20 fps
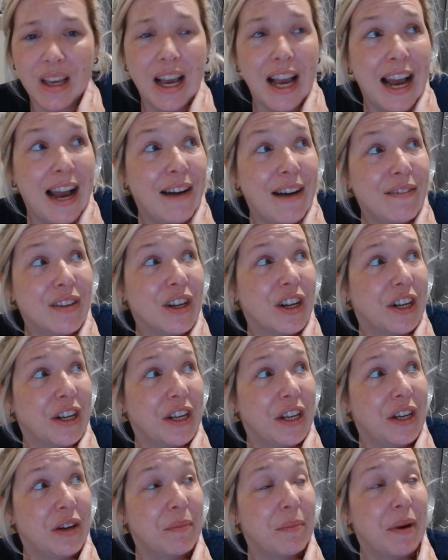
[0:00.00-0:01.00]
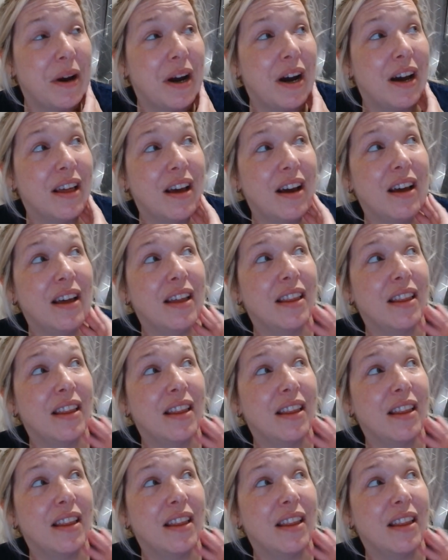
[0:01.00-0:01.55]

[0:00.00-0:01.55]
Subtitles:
I haven't a clue, but